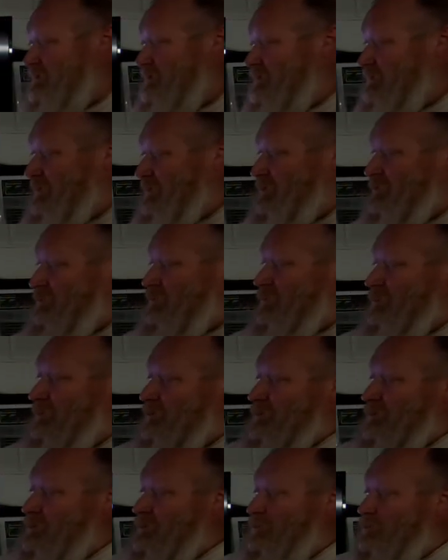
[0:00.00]

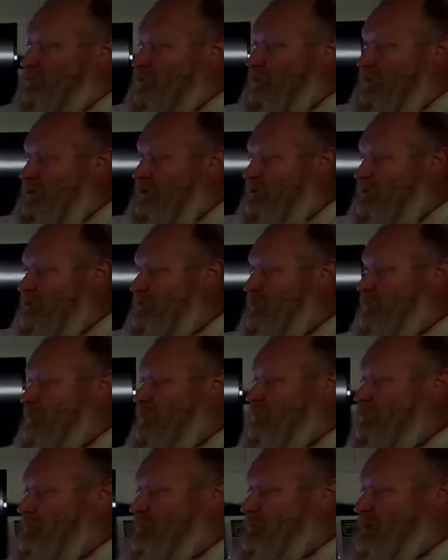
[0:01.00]
So, with
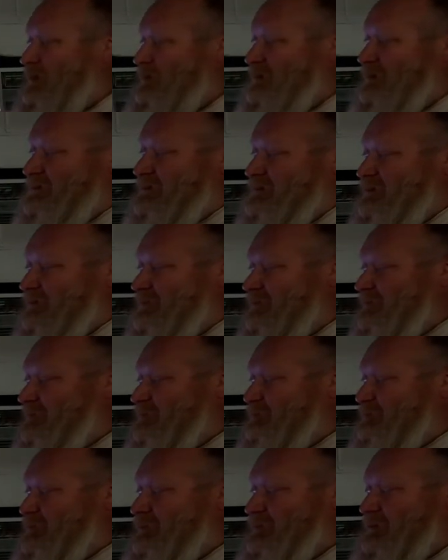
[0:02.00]
or without a C
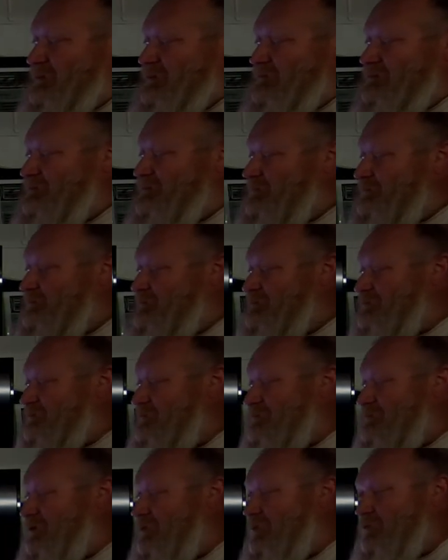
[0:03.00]
W P. So, let's
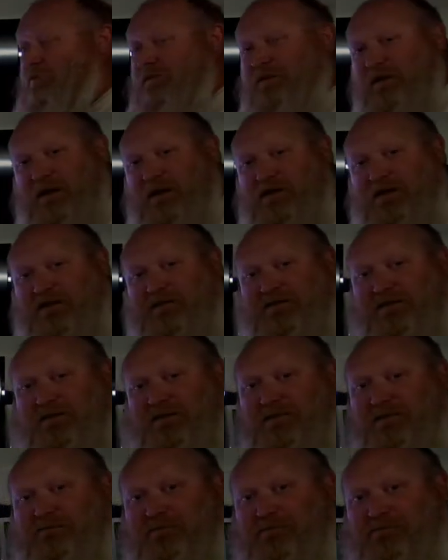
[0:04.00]
just go without a C
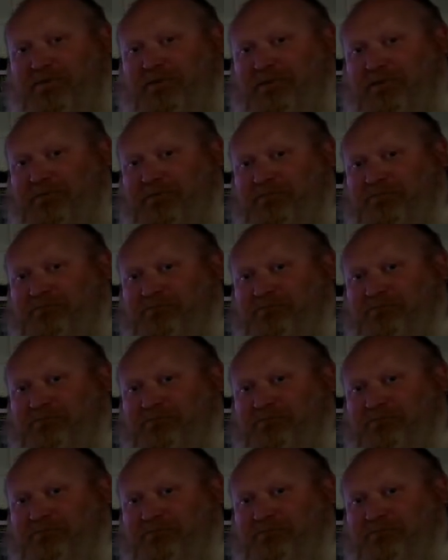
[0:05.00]
W P.